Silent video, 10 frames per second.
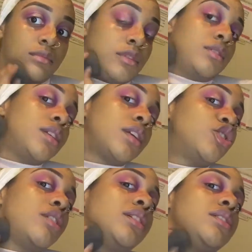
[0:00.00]
we don't want to be
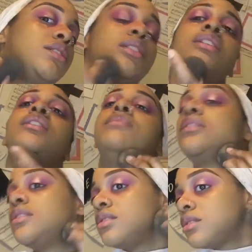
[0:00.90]
looking like
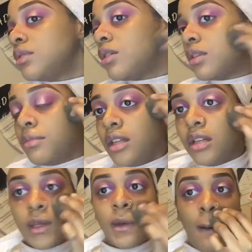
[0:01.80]
a mask.
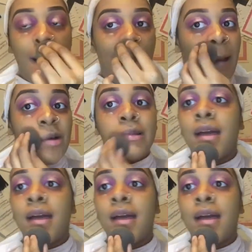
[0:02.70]
We are not Jim Carrey.